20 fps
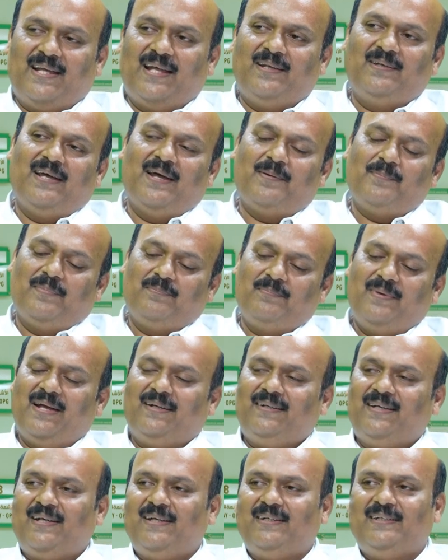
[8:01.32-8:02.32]
can be
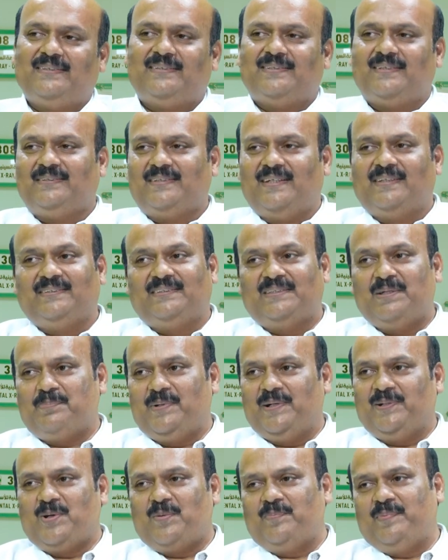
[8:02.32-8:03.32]
entirely discussed in
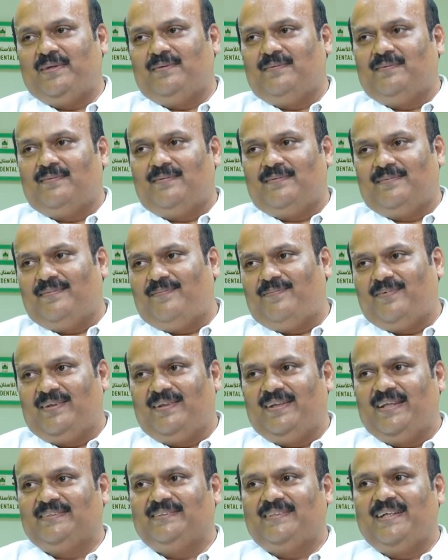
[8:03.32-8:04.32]
separate topic for
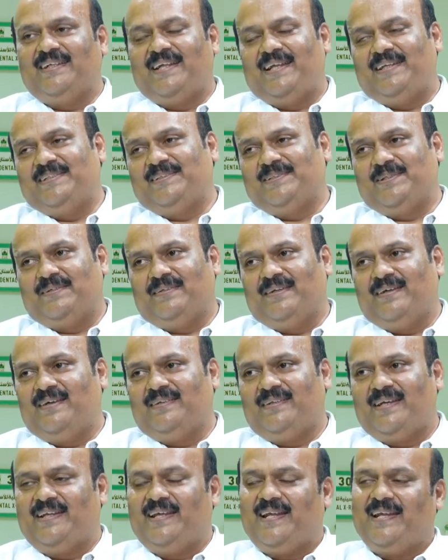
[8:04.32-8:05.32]
less than 10
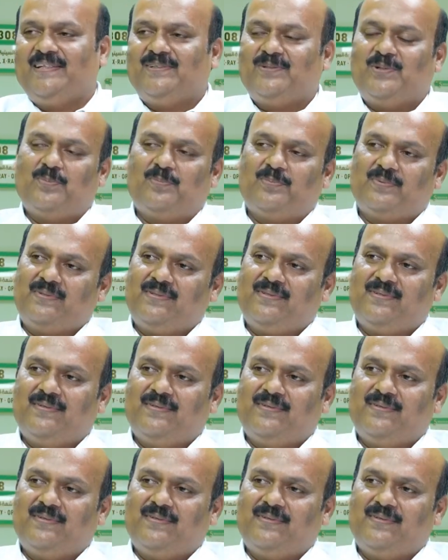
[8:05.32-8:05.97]
year age groups.